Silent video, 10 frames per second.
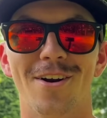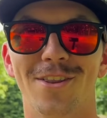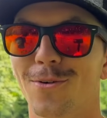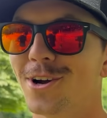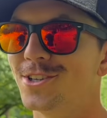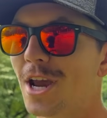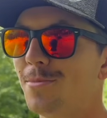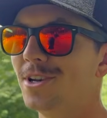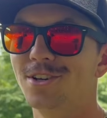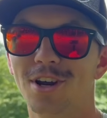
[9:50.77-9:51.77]
in the World
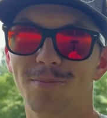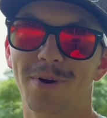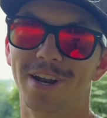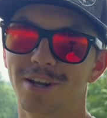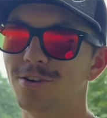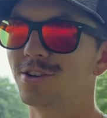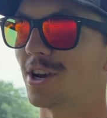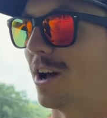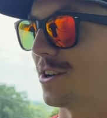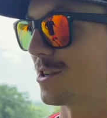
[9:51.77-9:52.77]
Championship, but huge shout
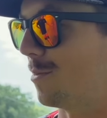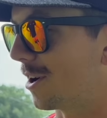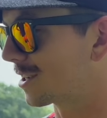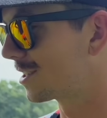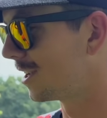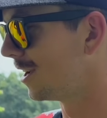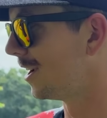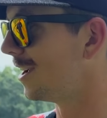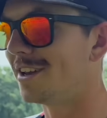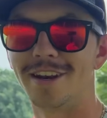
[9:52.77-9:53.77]
out to Smugs.
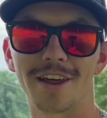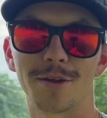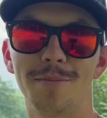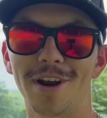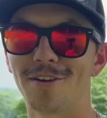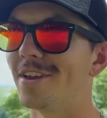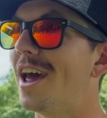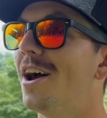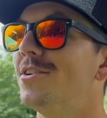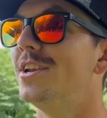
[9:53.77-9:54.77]
Nothing better than
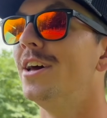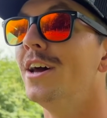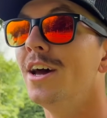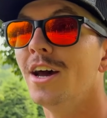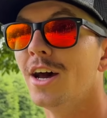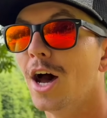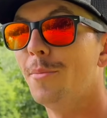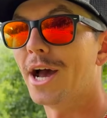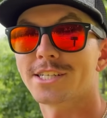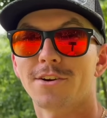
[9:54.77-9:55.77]
having a
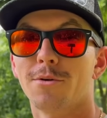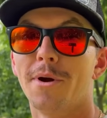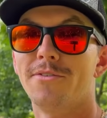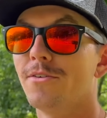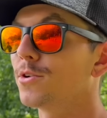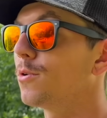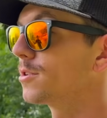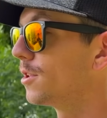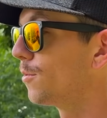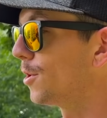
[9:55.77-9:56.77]
basket from my favorite course
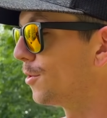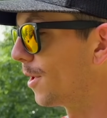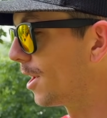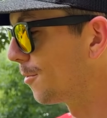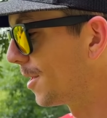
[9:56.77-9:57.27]
in the world right here in my